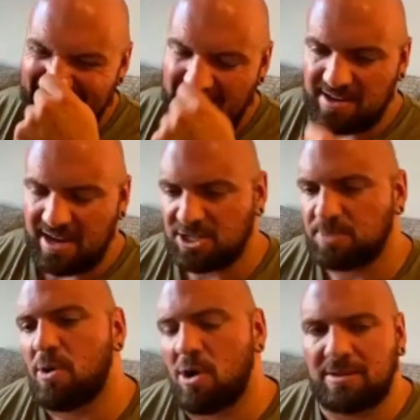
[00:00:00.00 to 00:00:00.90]
And then I
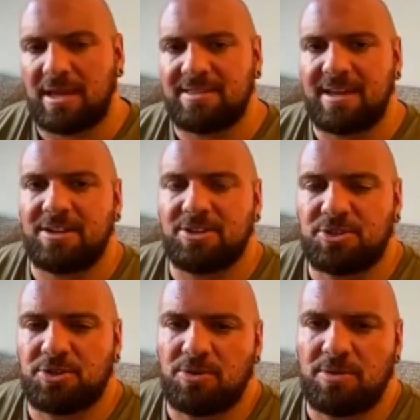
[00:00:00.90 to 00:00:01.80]
just parlayed that
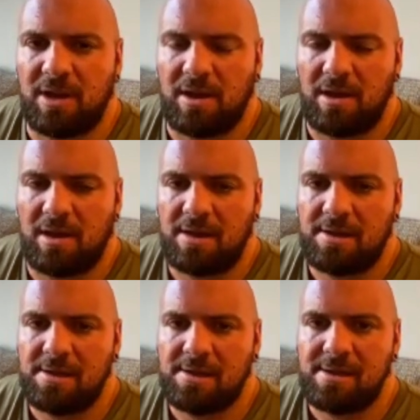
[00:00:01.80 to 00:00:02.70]
into, a
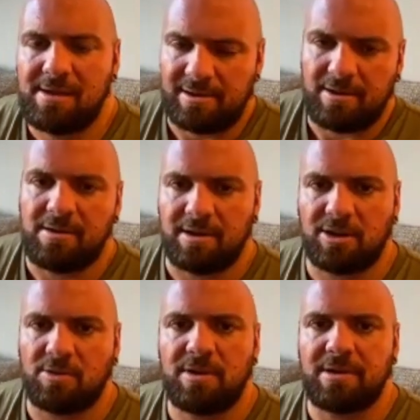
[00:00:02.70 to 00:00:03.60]

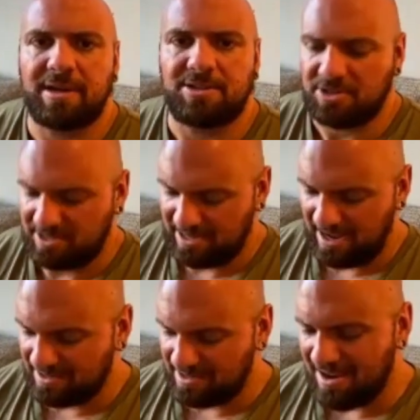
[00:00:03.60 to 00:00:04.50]
career, I guess you could say.
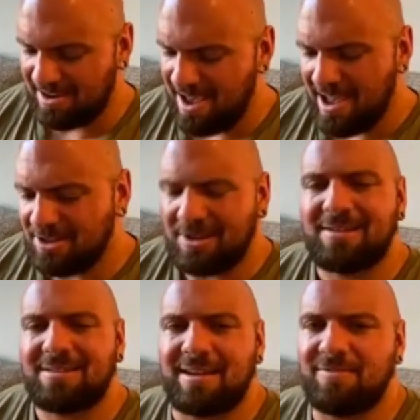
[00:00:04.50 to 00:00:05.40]
Because I
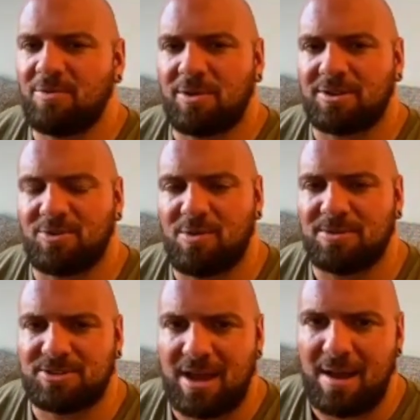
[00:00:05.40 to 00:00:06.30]
could never work a
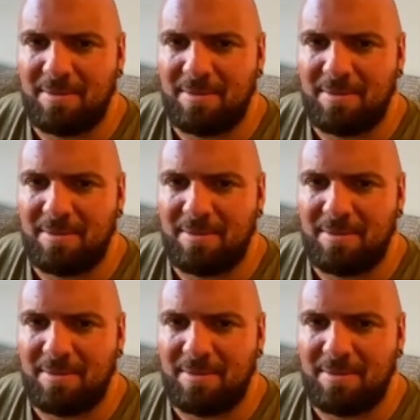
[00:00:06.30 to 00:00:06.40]
normal job.